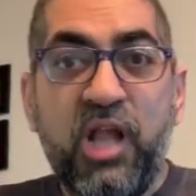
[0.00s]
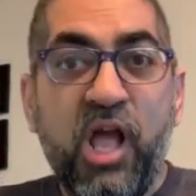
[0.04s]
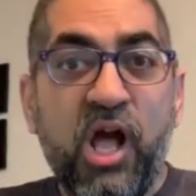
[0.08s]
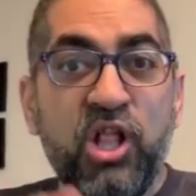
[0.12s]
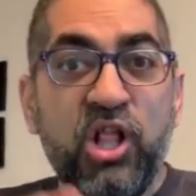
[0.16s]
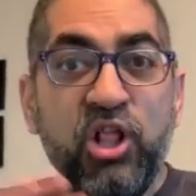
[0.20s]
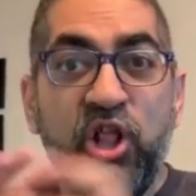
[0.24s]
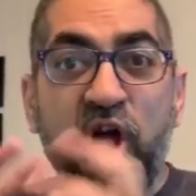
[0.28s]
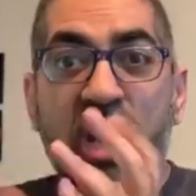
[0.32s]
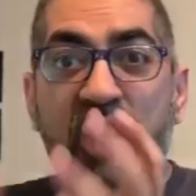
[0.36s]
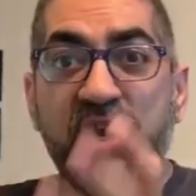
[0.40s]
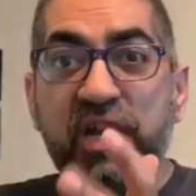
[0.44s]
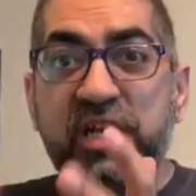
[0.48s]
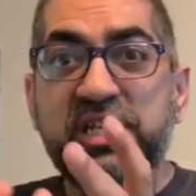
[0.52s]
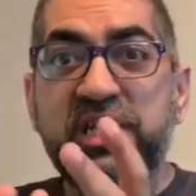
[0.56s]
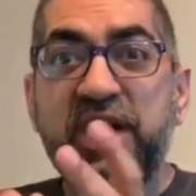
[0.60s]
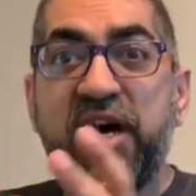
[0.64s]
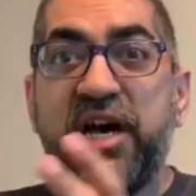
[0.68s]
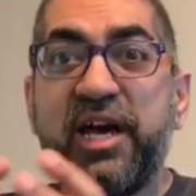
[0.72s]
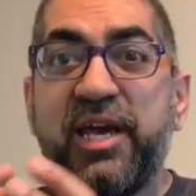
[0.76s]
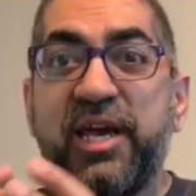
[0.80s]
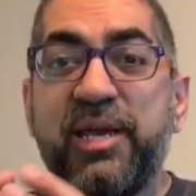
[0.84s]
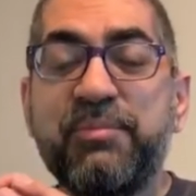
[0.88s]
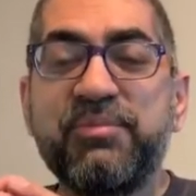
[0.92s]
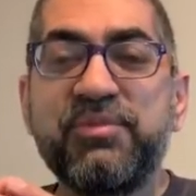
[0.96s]
a lot of
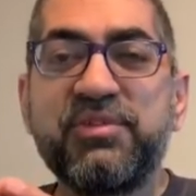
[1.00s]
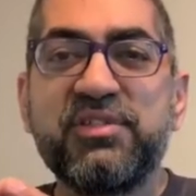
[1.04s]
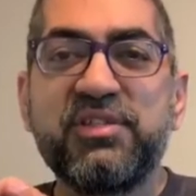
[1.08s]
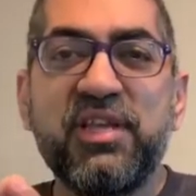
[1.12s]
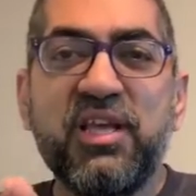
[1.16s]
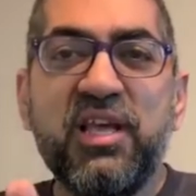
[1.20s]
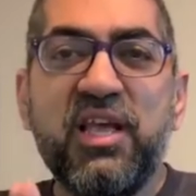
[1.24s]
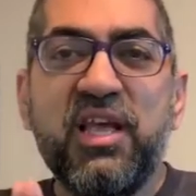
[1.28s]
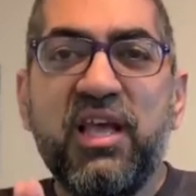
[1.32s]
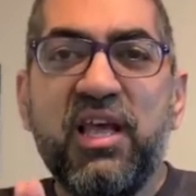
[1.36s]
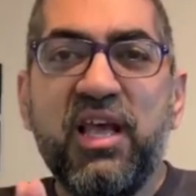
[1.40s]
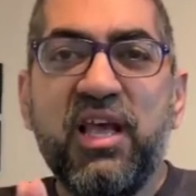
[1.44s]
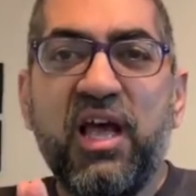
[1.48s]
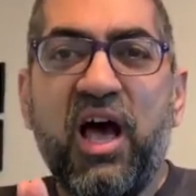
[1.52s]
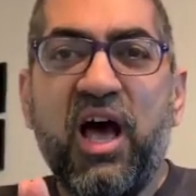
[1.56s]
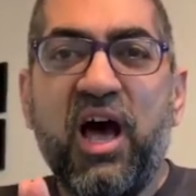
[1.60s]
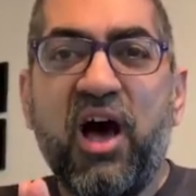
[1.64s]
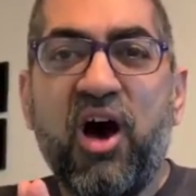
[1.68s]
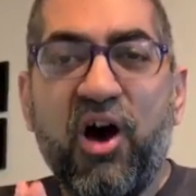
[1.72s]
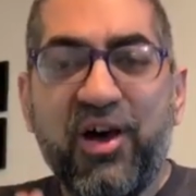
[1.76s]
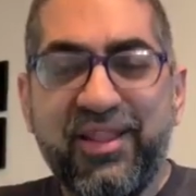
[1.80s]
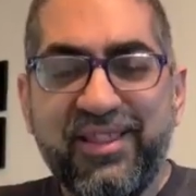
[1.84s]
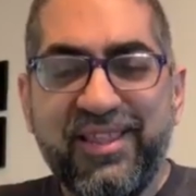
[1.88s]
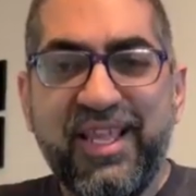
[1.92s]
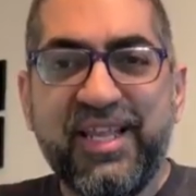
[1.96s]
times
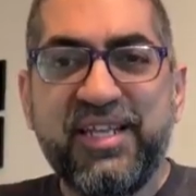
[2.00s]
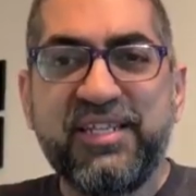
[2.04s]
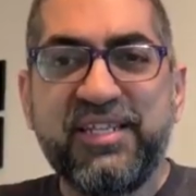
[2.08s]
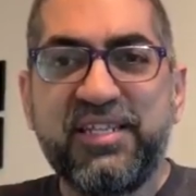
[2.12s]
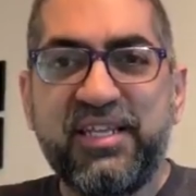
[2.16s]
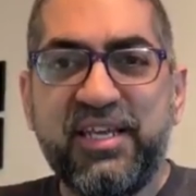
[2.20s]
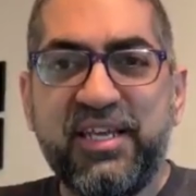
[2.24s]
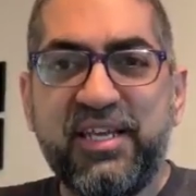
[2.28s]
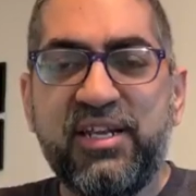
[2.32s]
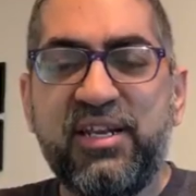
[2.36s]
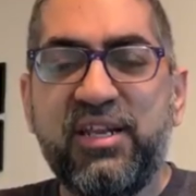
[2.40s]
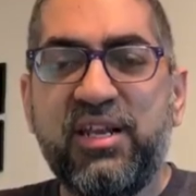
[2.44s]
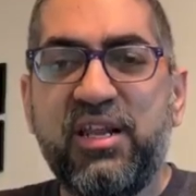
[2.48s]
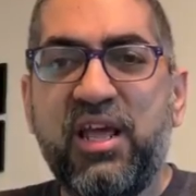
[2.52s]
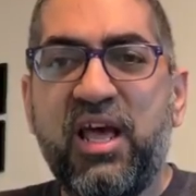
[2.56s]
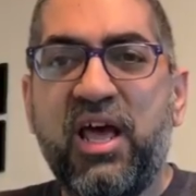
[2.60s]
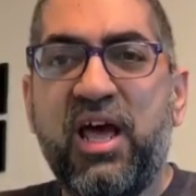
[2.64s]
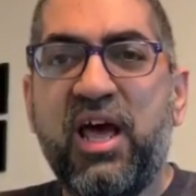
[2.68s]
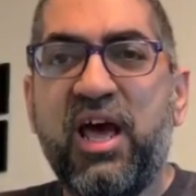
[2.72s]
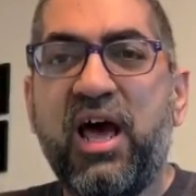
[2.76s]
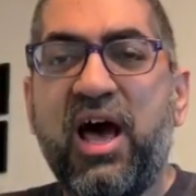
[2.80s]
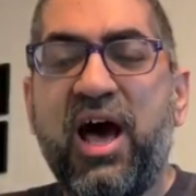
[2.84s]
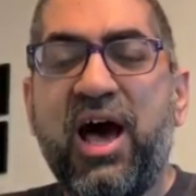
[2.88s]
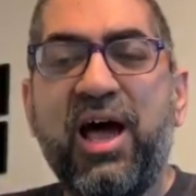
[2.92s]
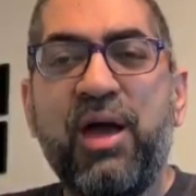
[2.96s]
on LinkedIn,
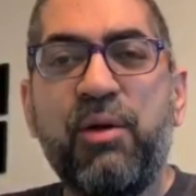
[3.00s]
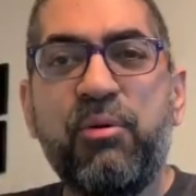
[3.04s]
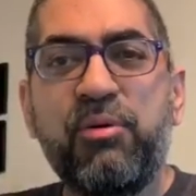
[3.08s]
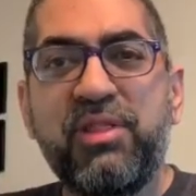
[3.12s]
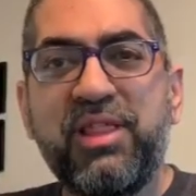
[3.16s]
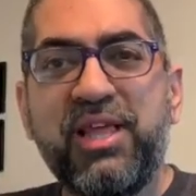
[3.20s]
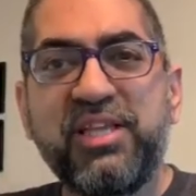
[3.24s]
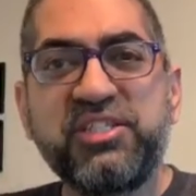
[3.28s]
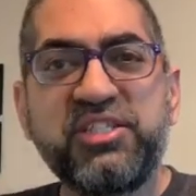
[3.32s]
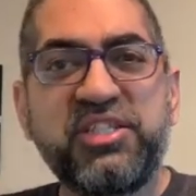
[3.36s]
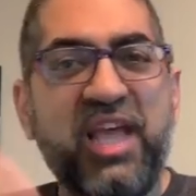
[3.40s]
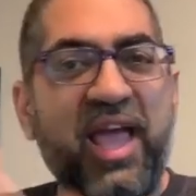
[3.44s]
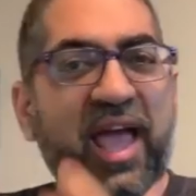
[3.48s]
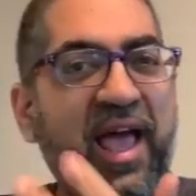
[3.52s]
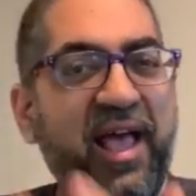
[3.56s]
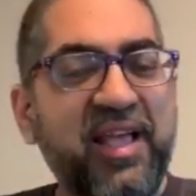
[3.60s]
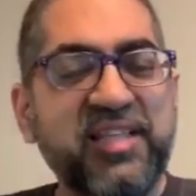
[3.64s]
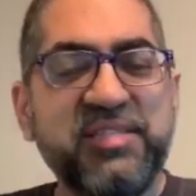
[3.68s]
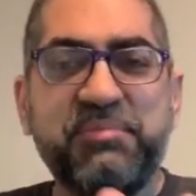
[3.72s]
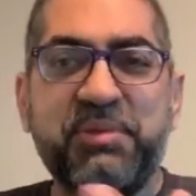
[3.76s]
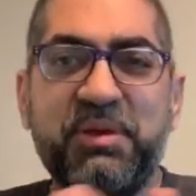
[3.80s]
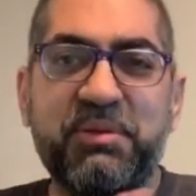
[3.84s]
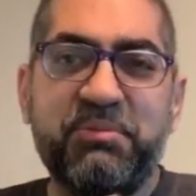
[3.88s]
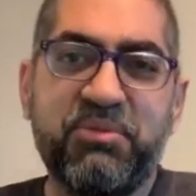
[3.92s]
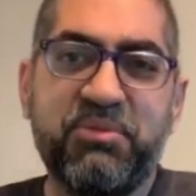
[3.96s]
I will actually
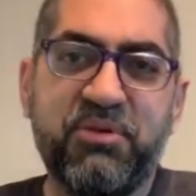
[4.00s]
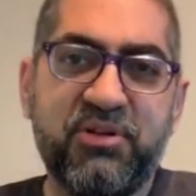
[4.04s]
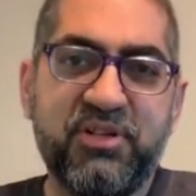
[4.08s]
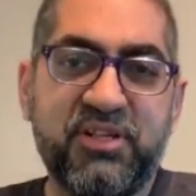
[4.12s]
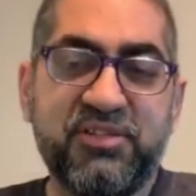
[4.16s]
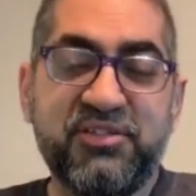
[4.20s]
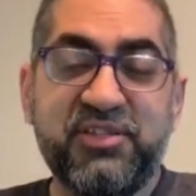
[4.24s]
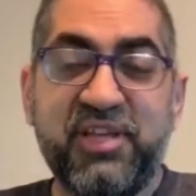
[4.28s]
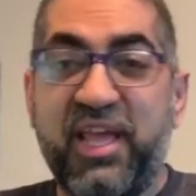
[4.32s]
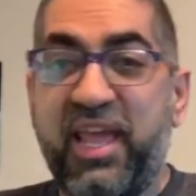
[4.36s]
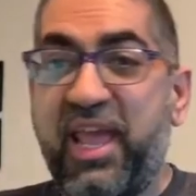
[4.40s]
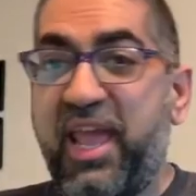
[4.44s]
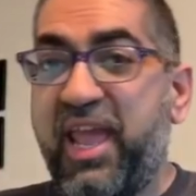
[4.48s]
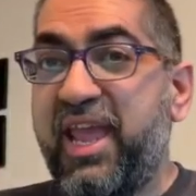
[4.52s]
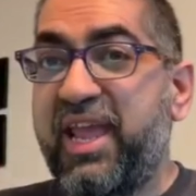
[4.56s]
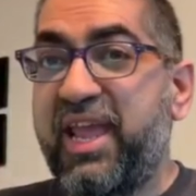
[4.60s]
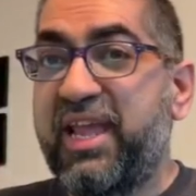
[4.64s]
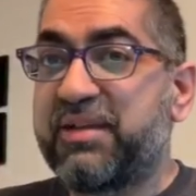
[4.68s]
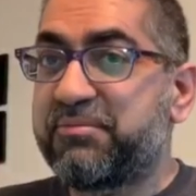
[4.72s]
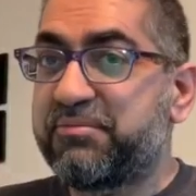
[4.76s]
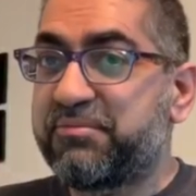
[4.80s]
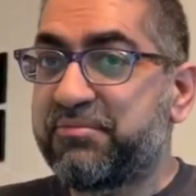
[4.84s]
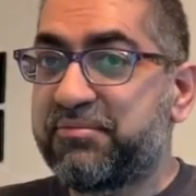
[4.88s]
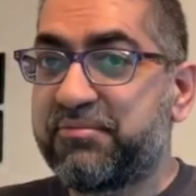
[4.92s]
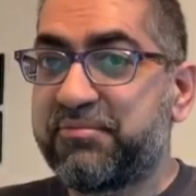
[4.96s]
ask people, and I'll say,
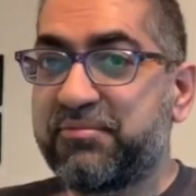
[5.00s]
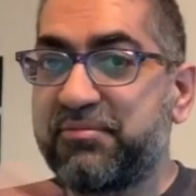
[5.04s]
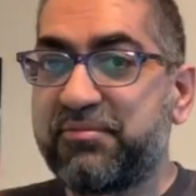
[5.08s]
hey,